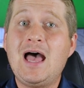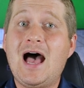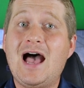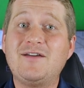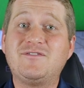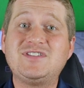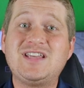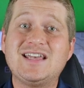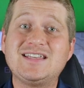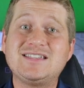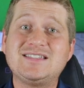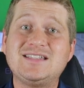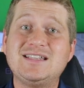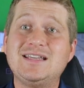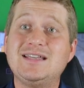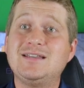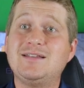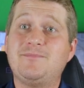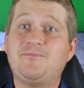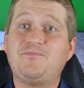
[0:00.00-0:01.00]
I've
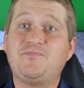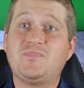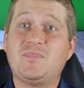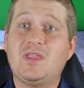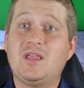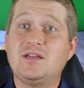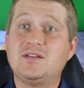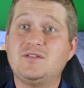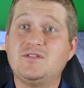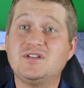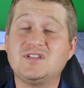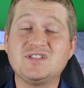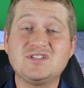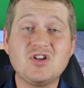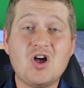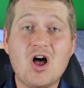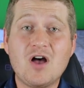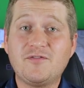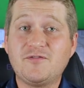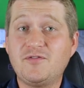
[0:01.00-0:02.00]
tested the
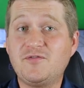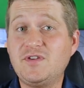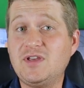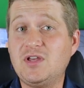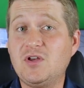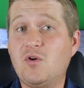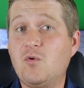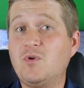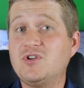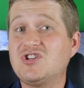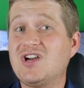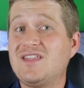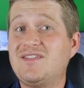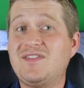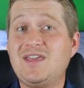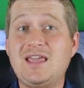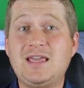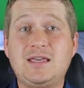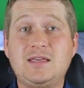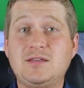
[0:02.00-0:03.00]
soft feel, which I
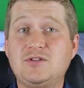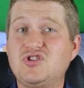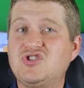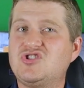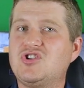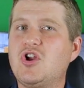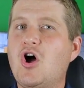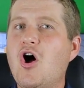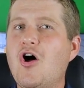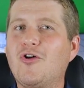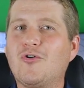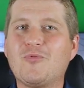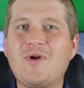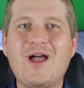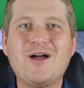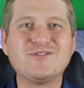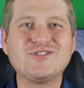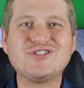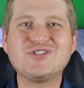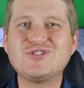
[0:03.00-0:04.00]
think just an
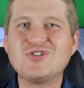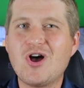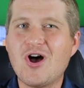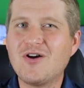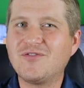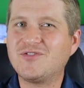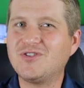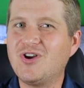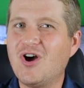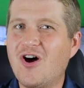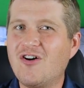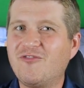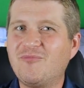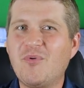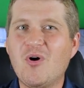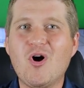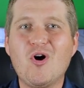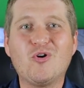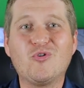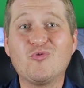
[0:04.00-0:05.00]
all-around soft golf
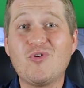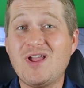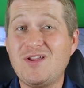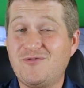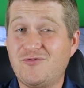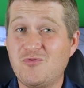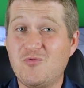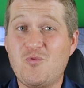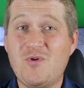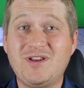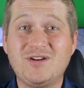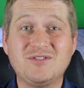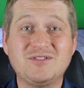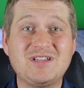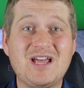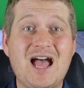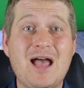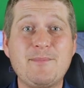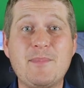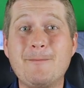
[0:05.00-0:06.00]
ball, great for
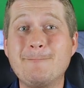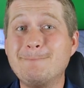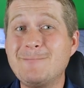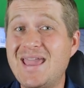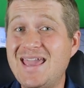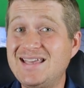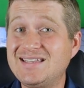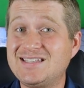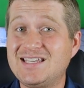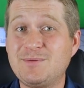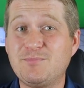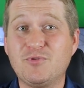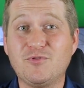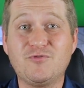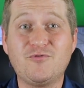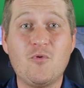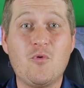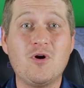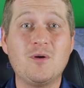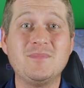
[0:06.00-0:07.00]
wintertime, amazing
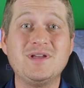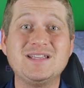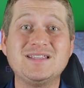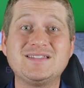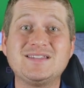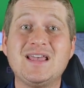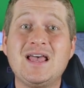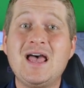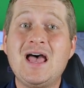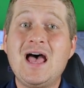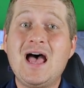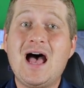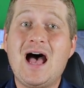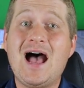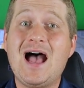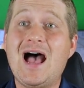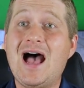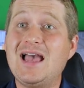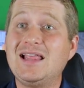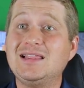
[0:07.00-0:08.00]
performance.
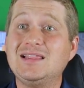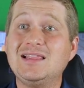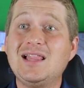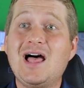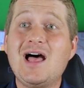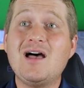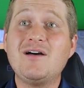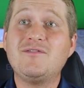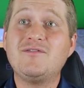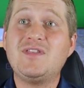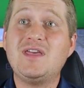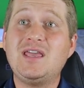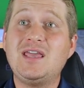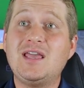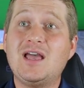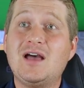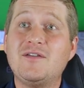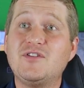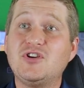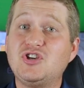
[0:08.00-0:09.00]
I love
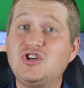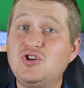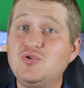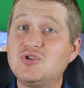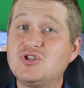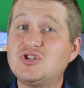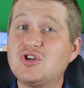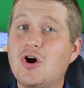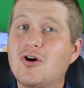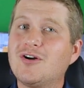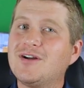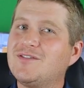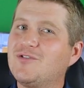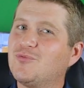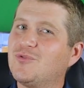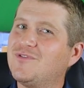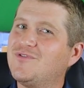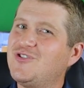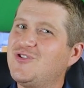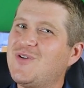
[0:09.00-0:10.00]
the Q-Star. The
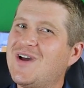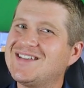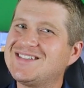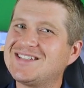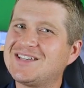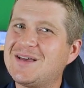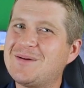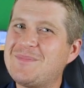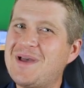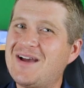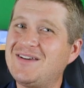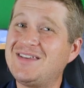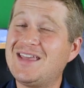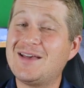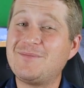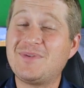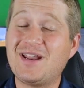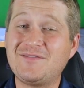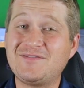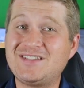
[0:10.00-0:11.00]
review hasn't come out
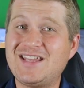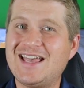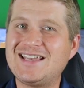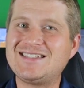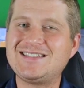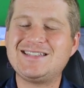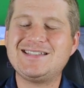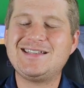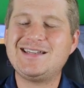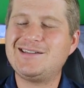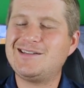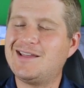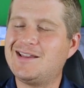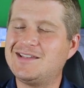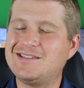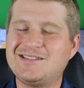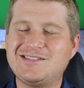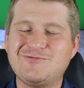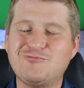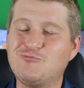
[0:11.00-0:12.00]
yet, but I've tested it, and
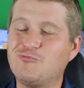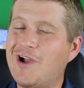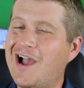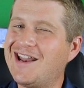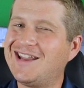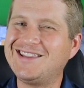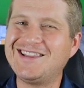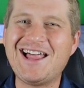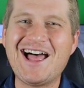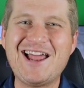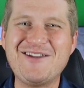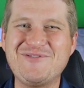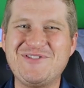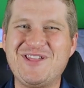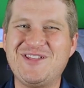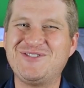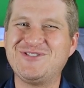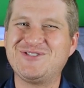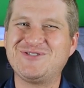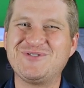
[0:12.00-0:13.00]
it's right in line with
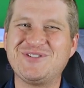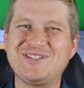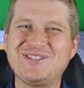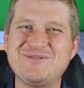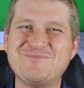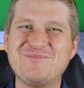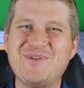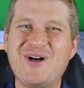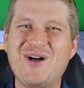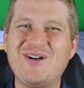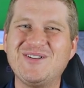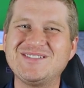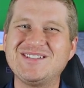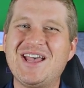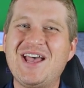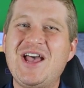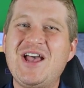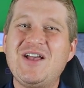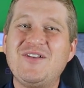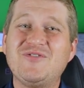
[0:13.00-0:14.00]
other Srixon balls.
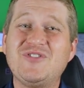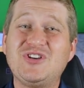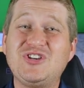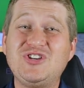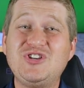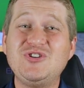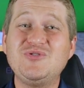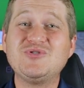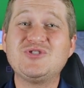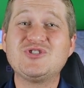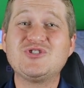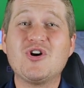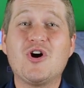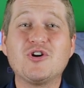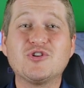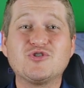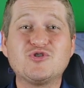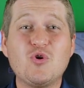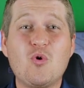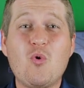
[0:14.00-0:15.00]
The
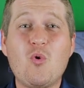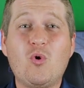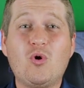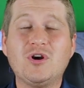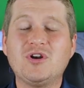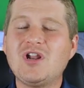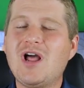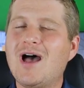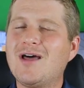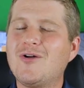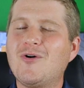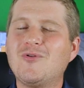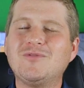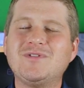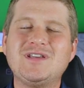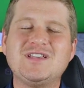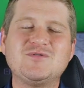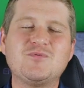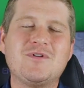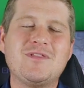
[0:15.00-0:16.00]
Q-Star Tour not
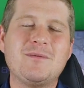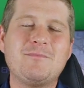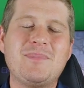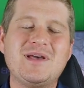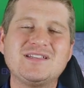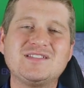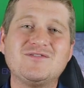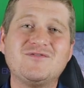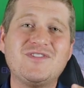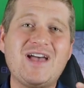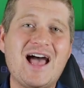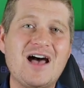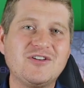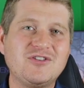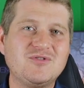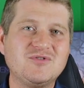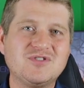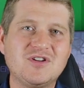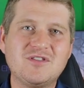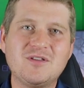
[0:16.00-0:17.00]
only is one of the best
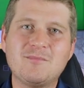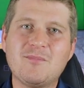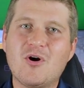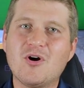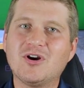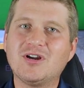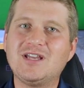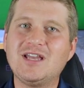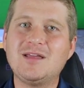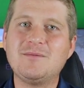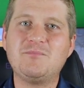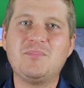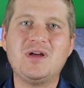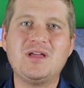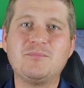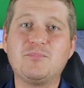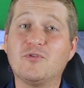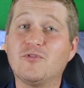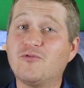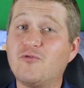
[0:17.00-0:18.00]
values on the market,
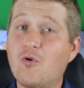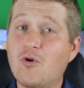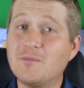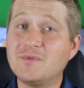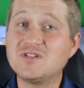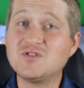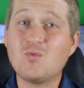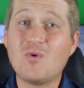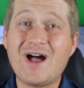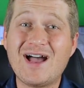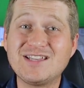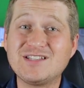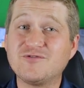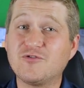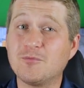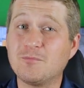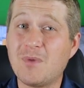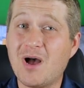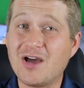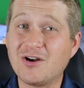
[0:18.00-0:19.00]
but performance-wise
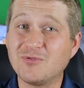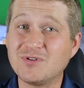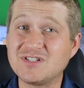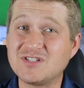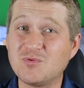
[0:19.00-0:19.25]
for moderate